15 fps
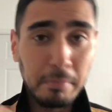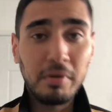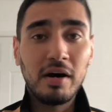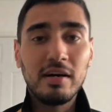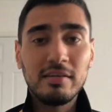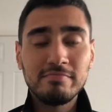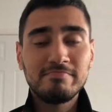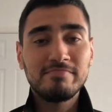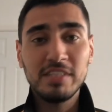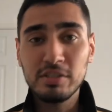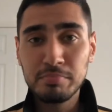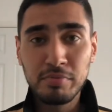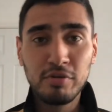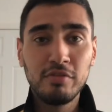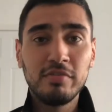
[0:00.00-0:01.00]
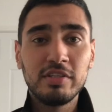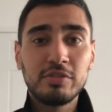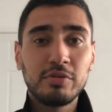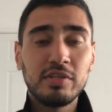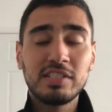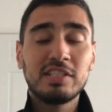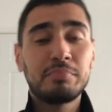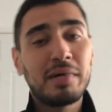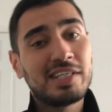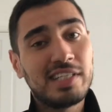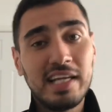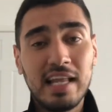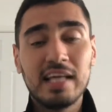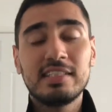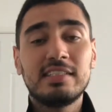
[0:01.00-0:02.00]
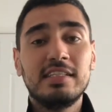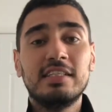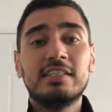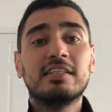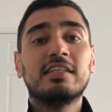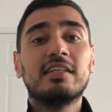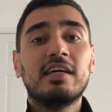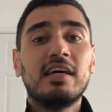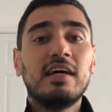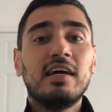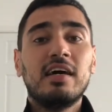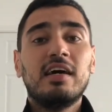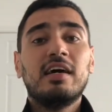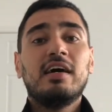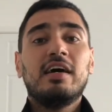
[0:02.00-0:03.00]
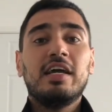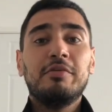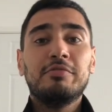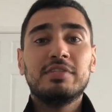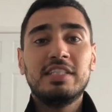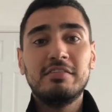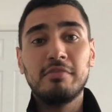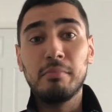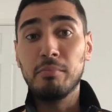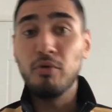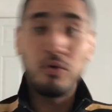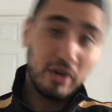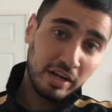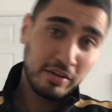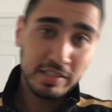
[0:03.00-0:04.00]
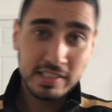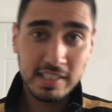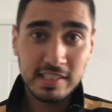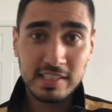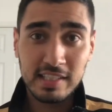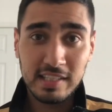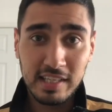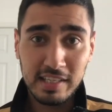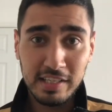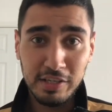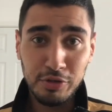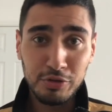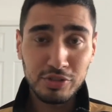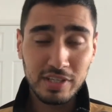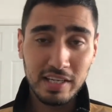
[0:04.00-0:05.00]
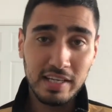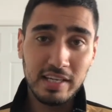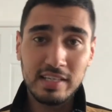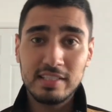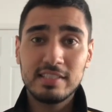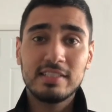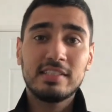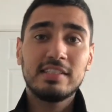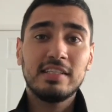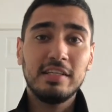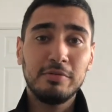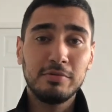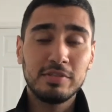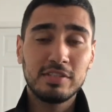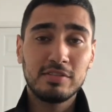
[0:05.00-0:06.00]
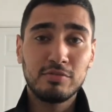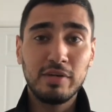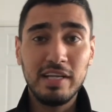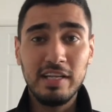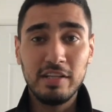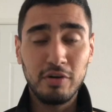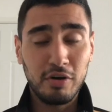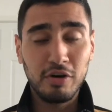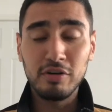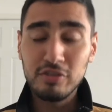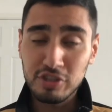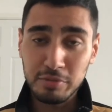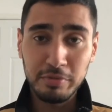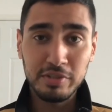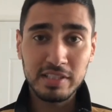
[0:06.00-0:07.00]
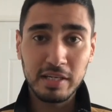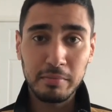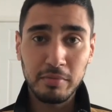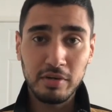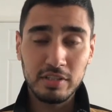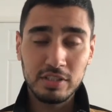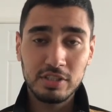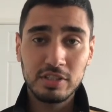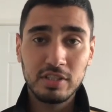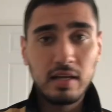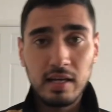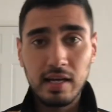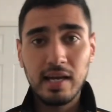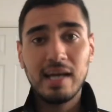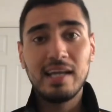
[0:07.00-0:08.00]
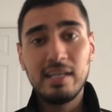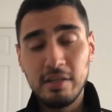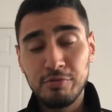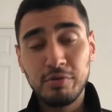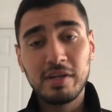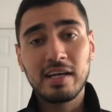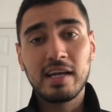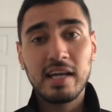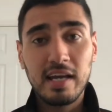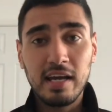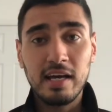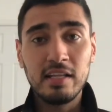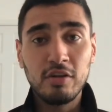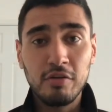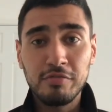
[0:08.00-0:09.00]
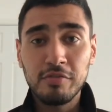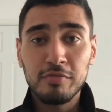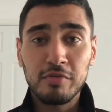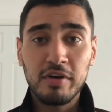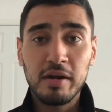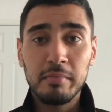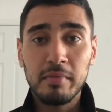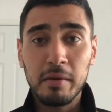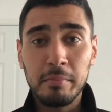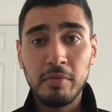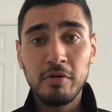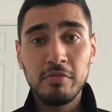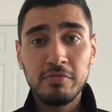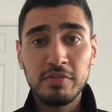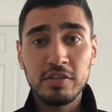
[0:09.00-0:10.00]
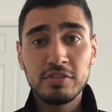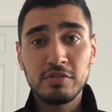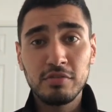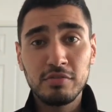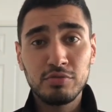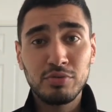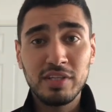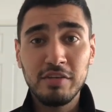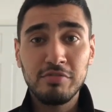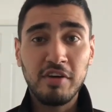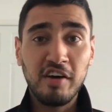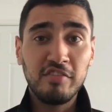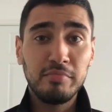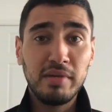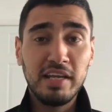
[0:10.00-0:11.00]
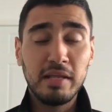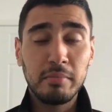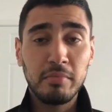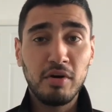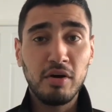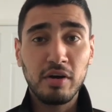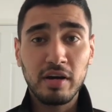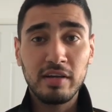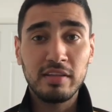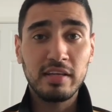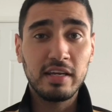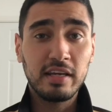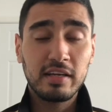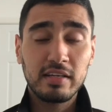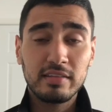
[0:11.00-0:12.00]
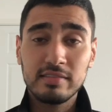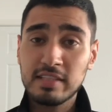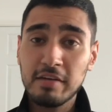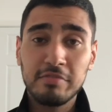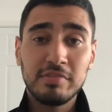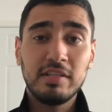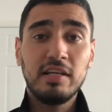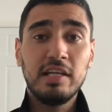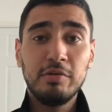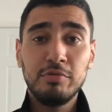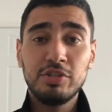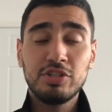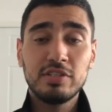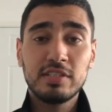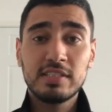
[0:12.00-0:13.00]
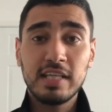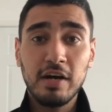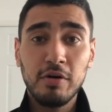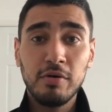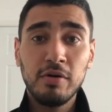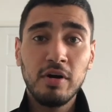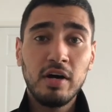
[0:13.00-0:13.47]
But he's proven to us, especially last season, he was even more inconsistent than he usually is. He was really not contributing much. And if we can get an offer for him above the sort of 25 million mark, I think definitely we should sell.